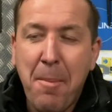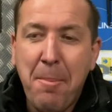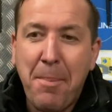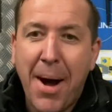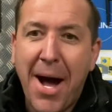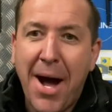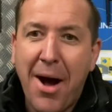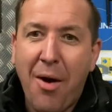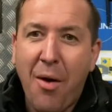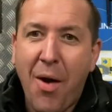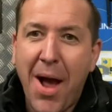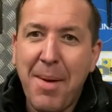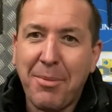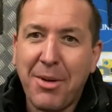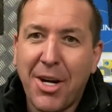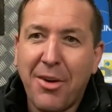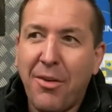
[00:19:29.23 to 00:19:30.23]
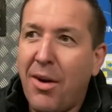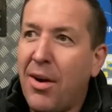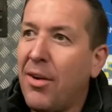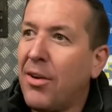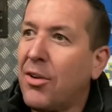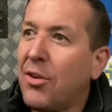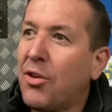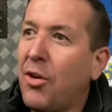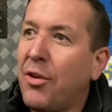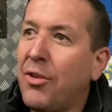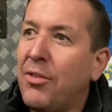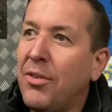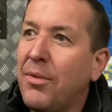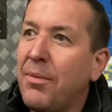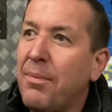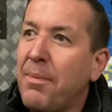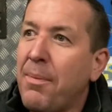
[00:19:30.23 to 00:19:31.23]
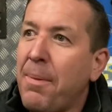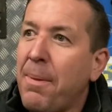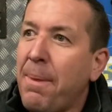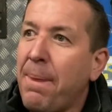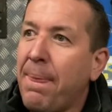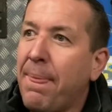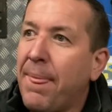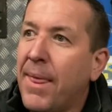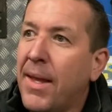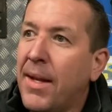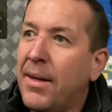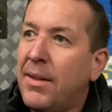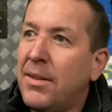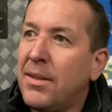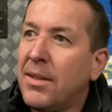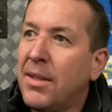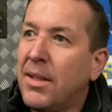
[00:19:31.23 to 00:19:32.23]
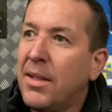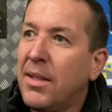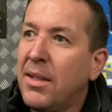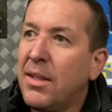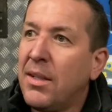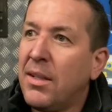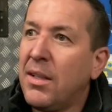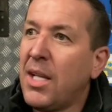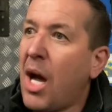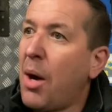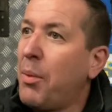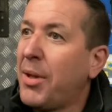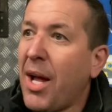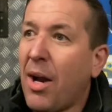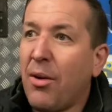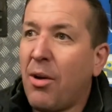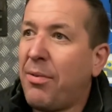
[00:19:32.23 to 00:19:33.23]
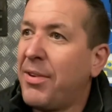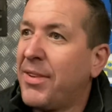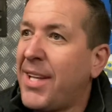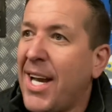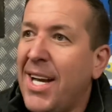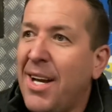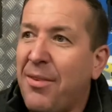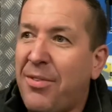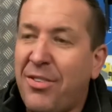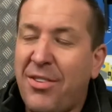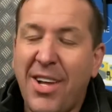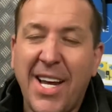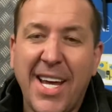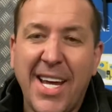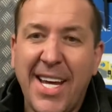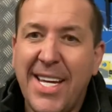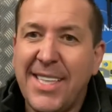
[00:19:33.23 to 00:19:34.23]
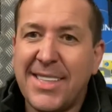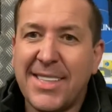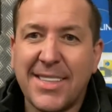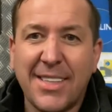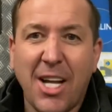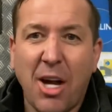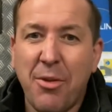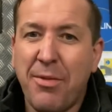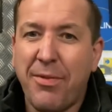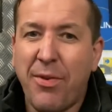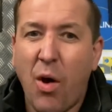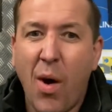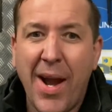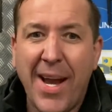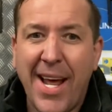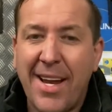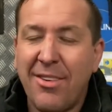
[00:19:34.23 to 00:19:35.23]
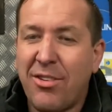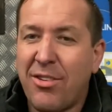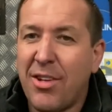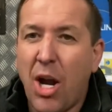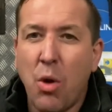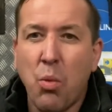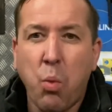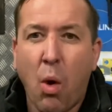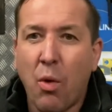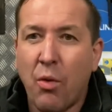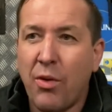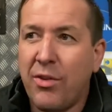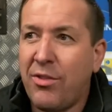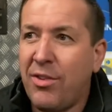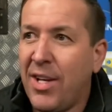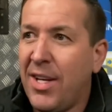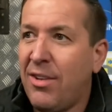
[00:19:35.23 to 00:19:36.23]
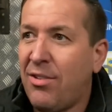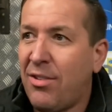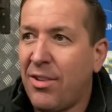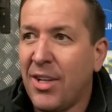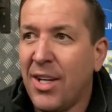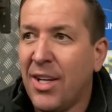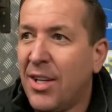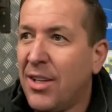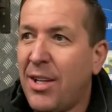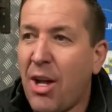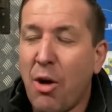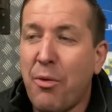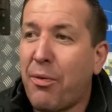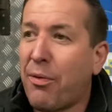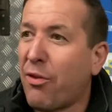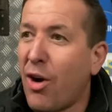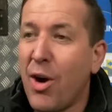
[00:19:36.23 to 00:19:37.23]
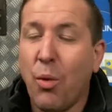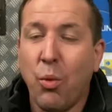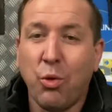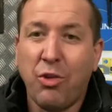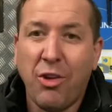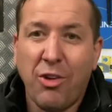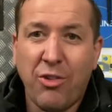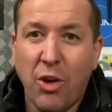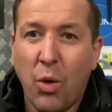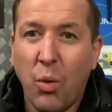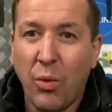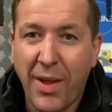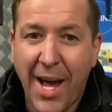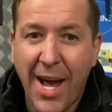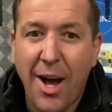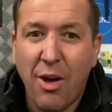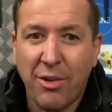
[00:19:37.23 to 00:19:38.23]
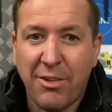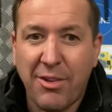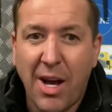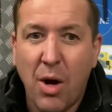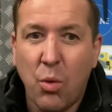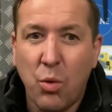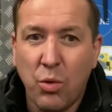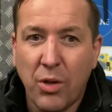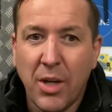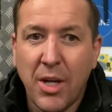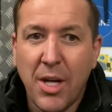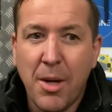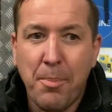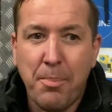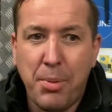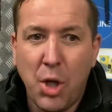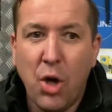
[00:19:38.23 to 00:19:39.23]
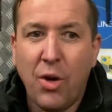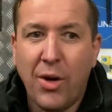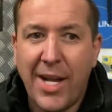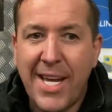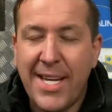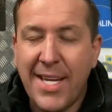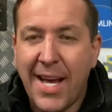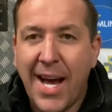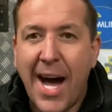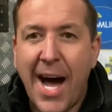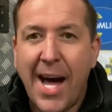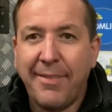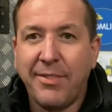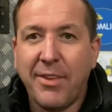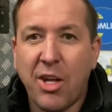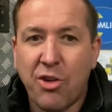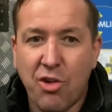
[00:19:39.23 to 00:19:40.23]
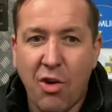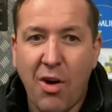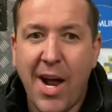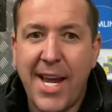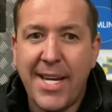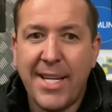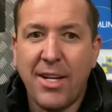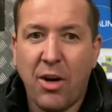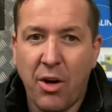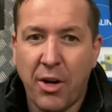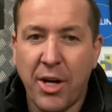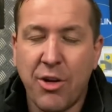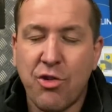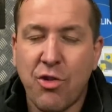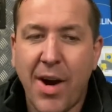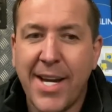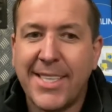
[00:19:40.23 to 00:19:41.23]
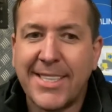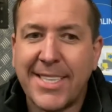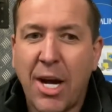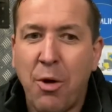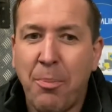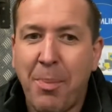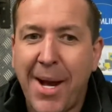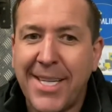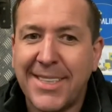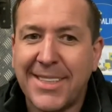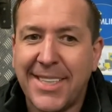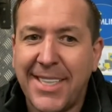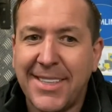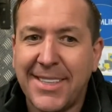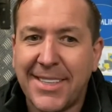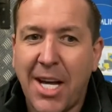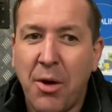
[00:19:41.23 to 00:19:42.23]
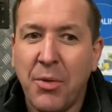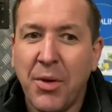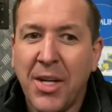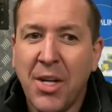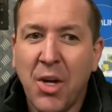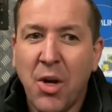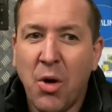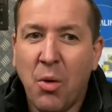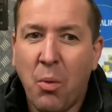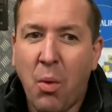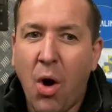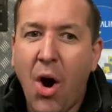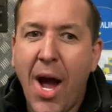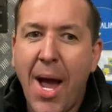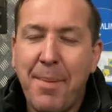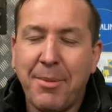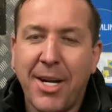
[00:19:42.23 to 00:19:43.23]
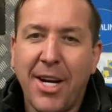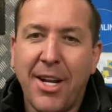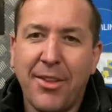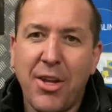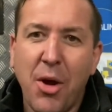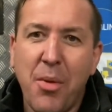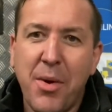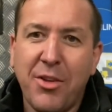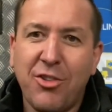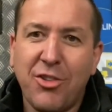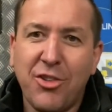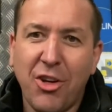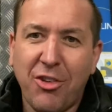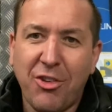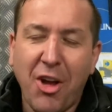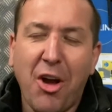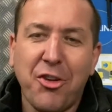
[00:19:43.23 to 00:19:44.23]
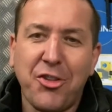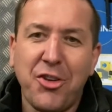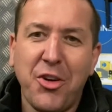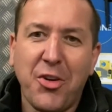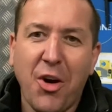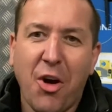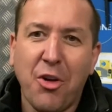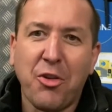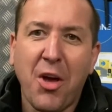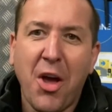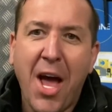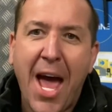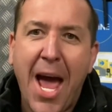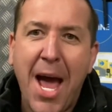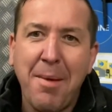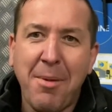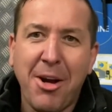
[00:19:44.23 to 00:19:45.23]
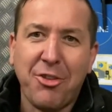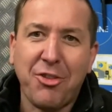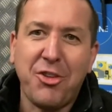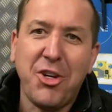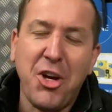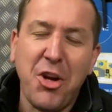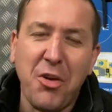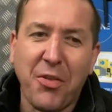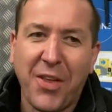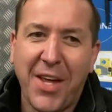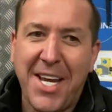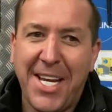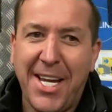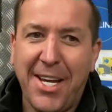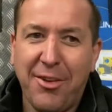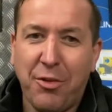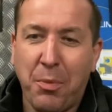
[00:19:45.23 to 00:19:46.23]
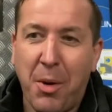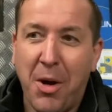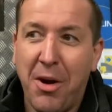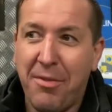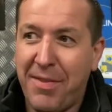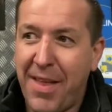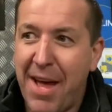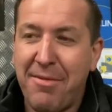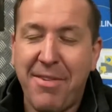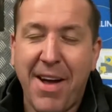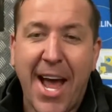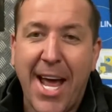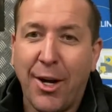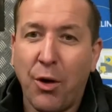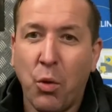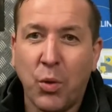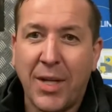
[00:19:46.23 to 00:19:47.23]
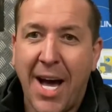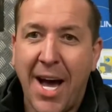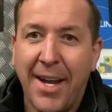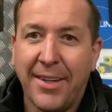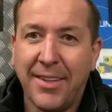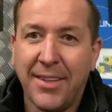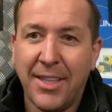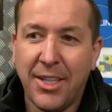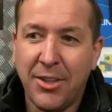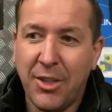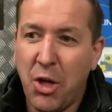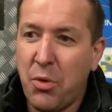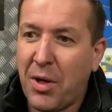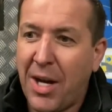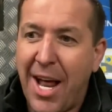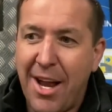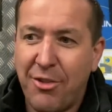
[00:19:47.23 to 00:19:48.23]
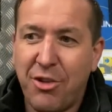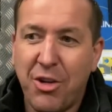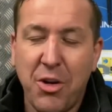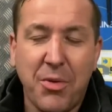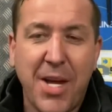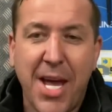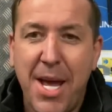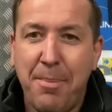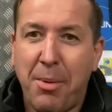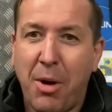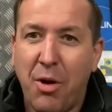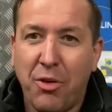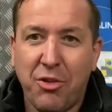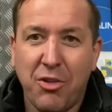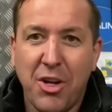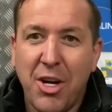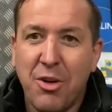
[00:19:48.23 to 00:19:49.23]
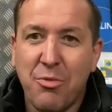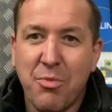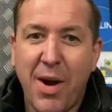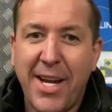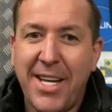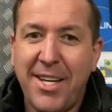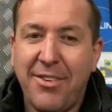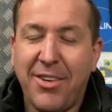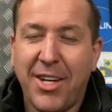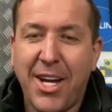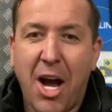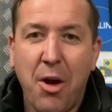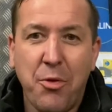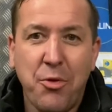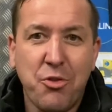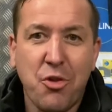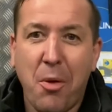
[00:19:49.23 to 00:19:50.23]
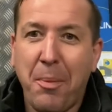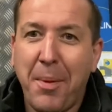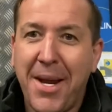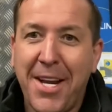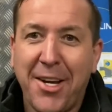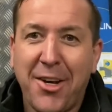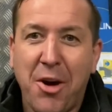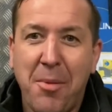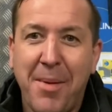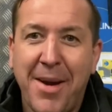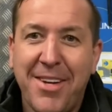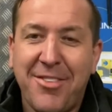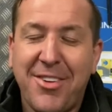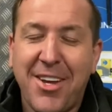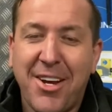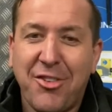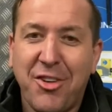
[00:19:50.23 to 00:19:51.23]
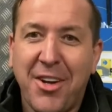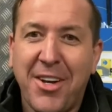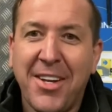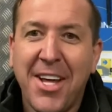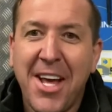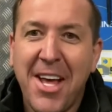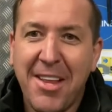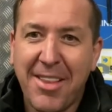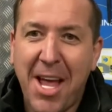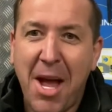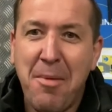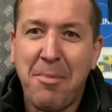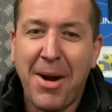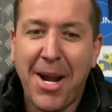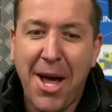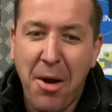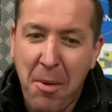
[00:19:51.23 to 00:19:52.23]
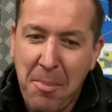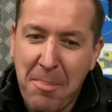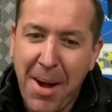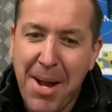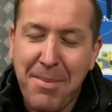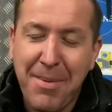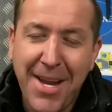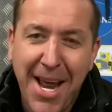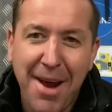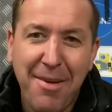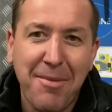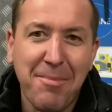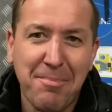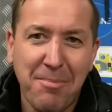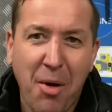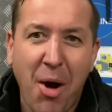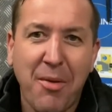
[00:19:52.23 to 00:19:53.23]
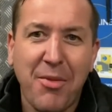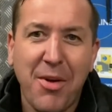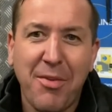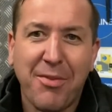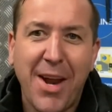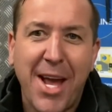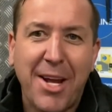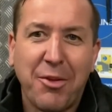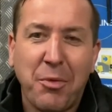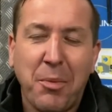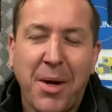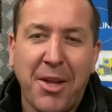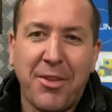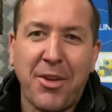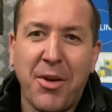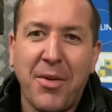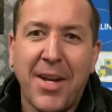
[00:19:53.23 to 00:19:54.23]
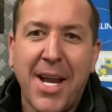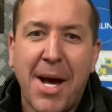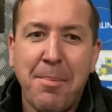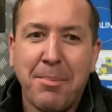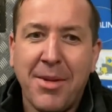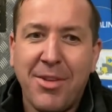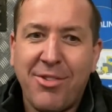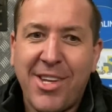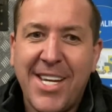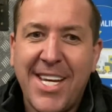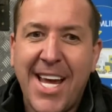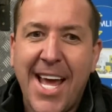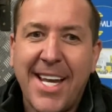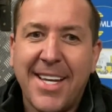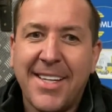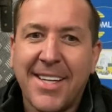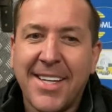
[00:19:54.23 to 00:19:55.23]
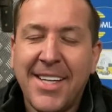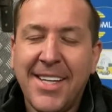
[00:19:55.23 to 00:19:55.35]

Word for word: But I am gonna go on. Don't offer dealer facilities. No, we don't offer no dealer finance, facilities. No like finance. No warranties. No frills at all. They are sold purely under trade on a trade sale basis. So what I am going to do is just ask you guys, how much do you think it's worth, that van all done? New clutch, new gearbox, ready to go. Drop it in the comment section down below and maybe that might reflect when I do the numbers in the end.